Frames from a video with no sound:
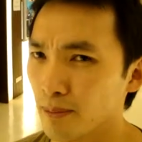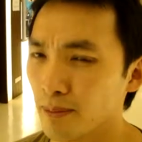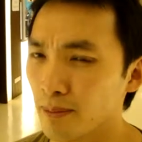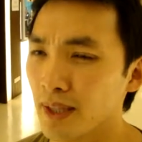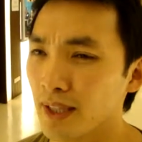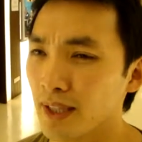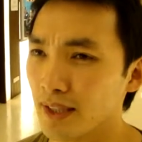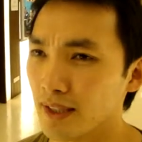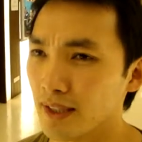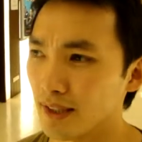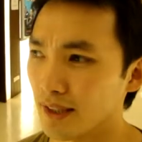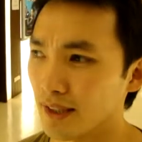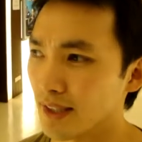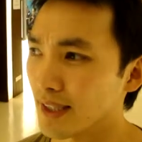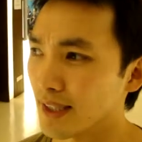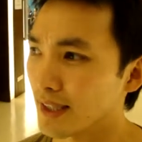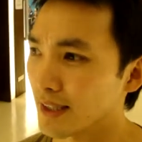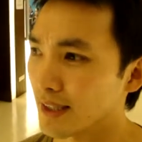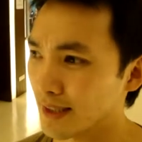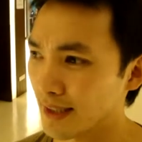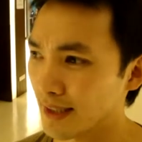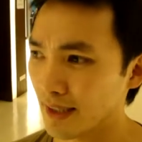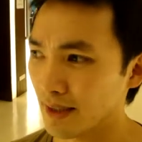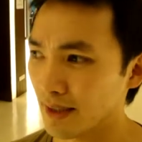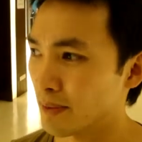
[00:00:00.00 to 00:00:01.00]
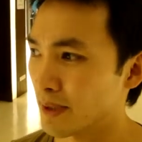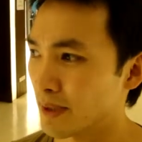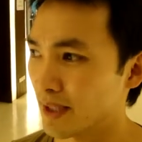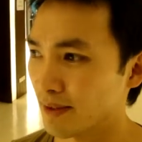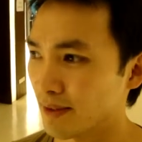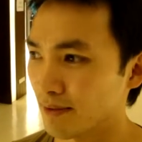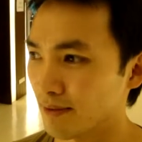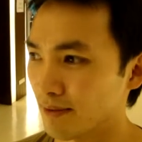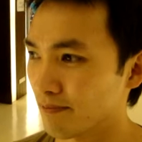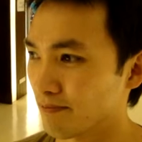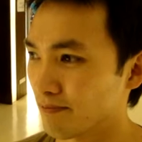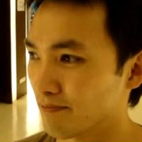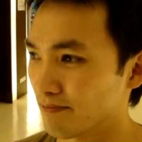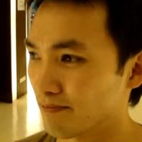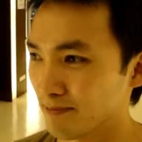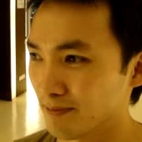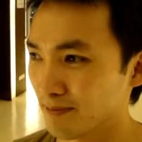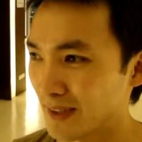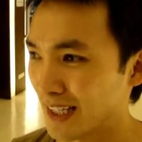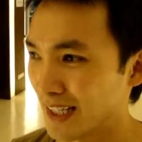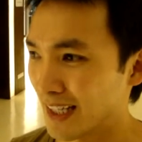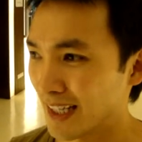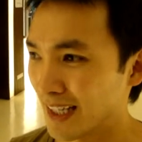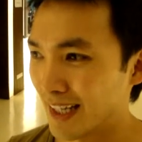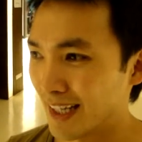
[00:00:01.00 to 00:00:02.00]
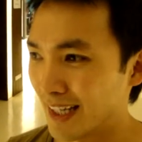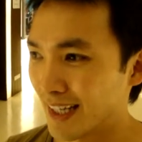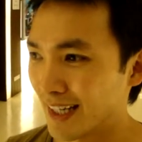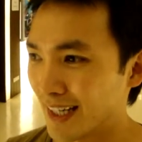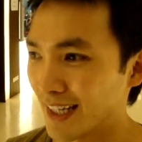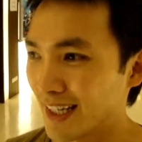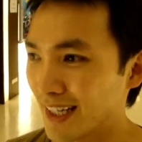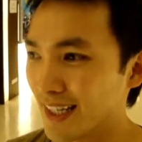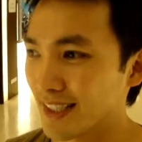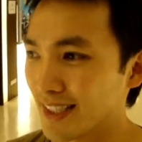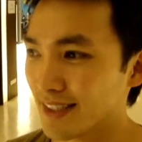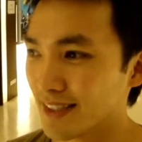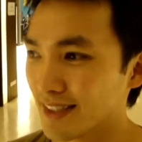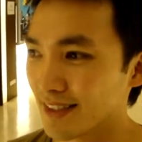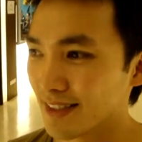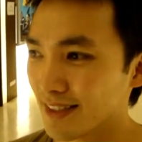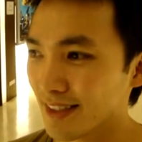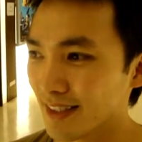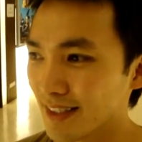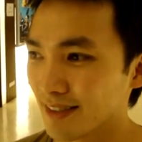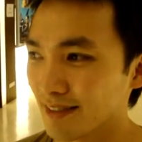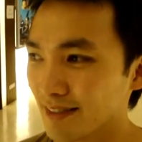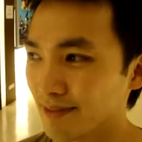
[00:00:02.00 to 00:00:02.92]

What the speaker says: Completely, yeah. I mean, it's